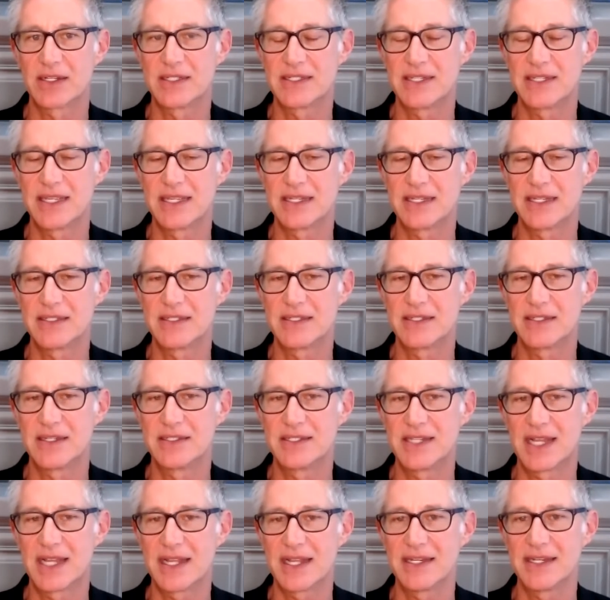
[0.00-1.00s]
and
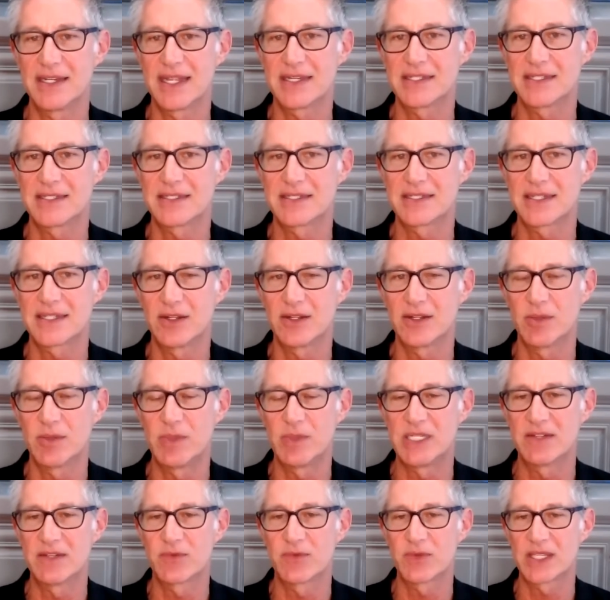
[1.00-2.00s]
.NET is a little
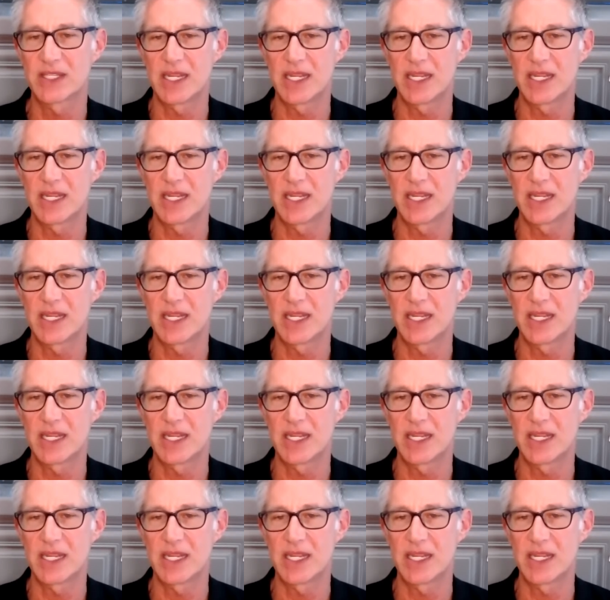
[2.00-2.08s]
bit different